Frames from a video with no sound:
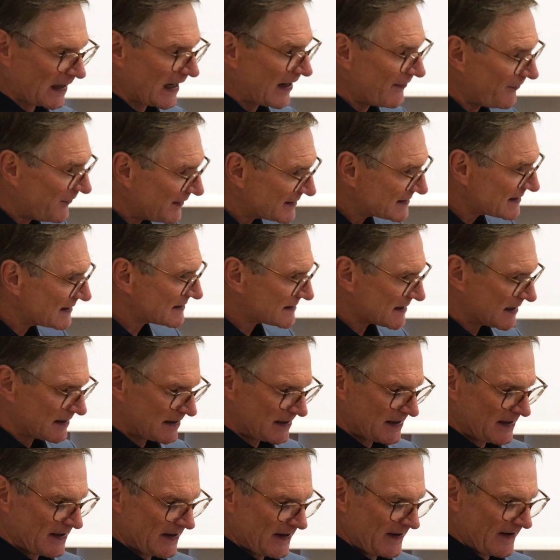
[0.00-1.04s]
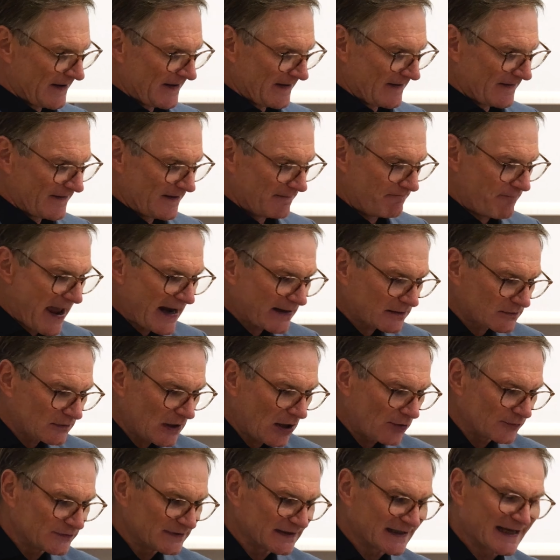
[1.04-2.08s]
And this is the
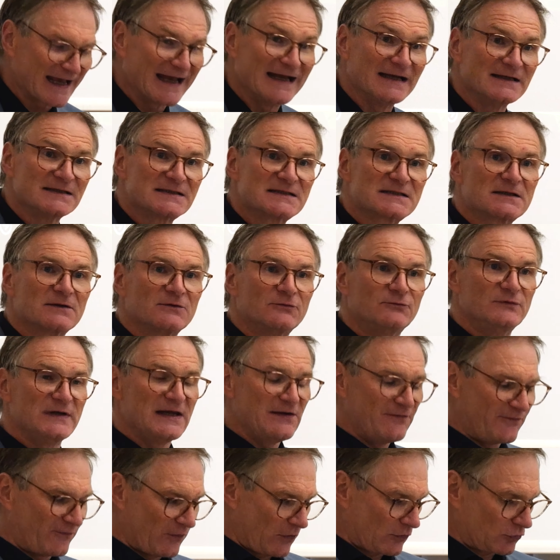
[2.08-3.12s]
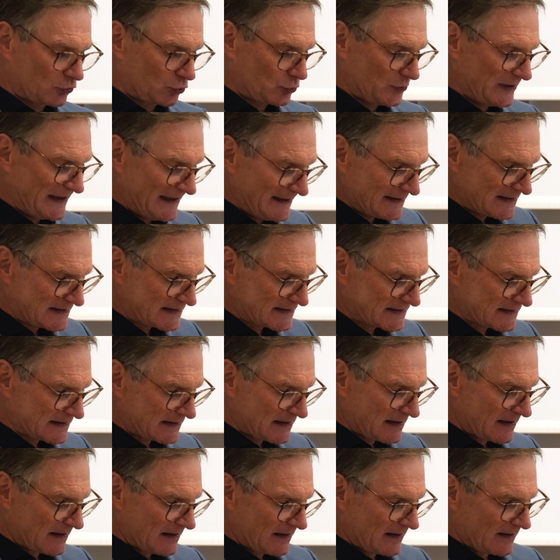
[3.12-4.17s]
background against
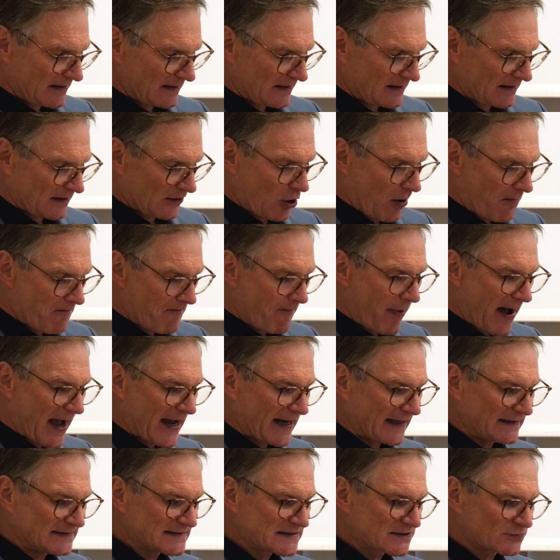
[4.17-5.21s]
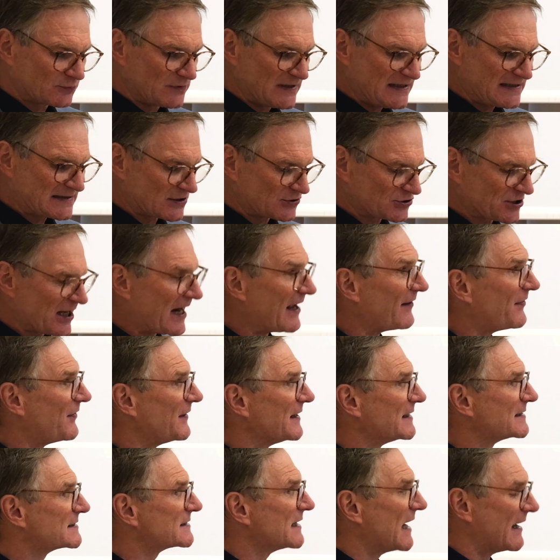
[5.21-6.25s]
RE4GREEN's combines research
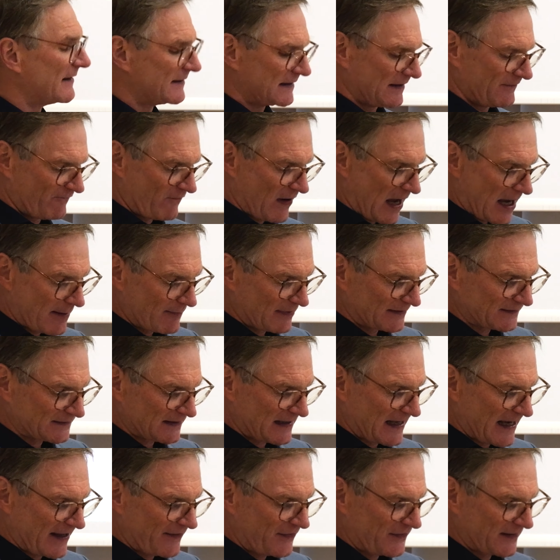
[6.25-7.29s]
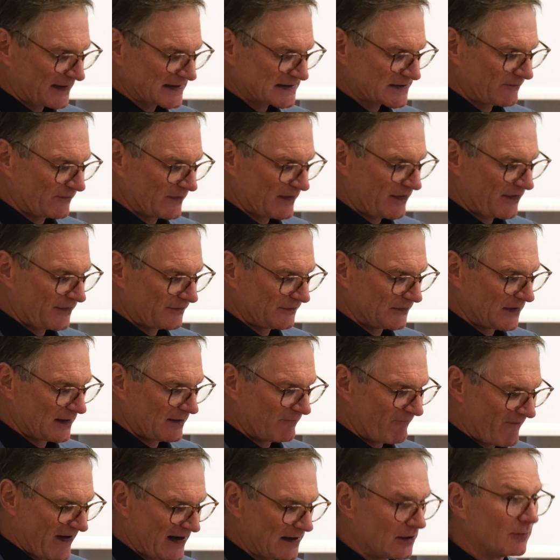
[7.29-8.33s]
ethics and environmental ethics with
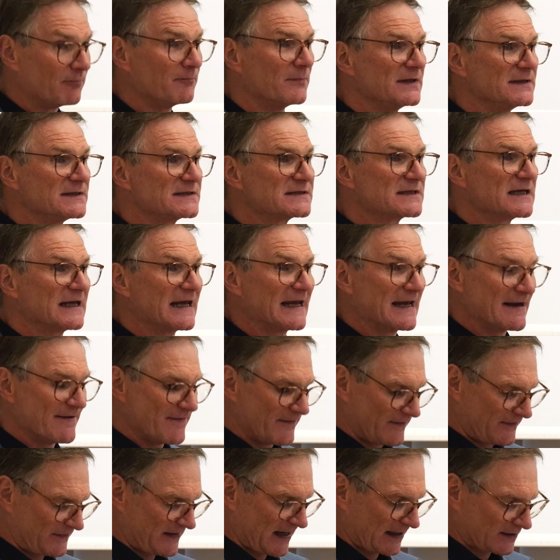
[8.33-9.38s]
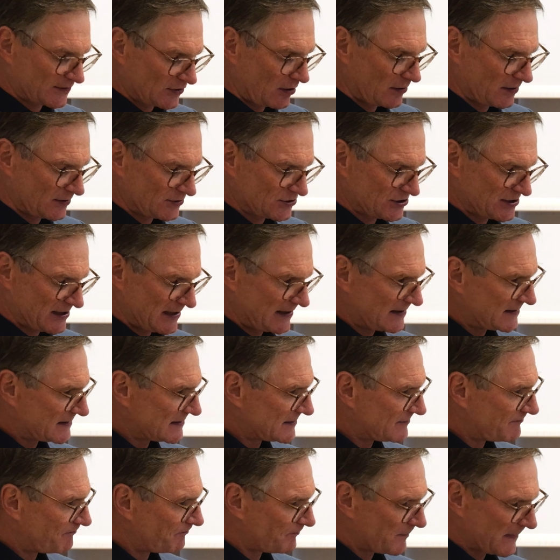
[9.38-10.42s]
developments in
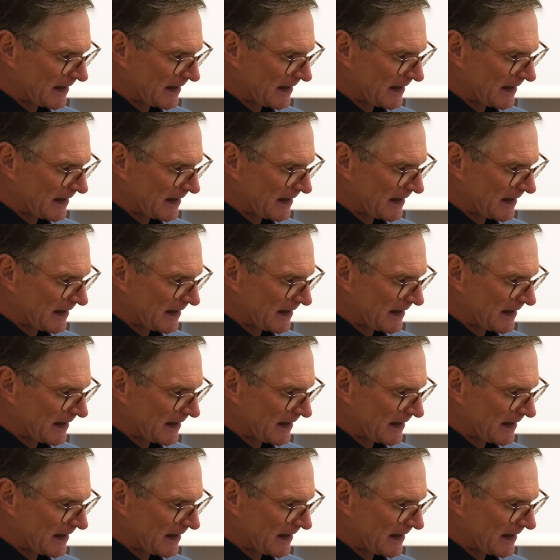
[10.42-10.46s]
technologies.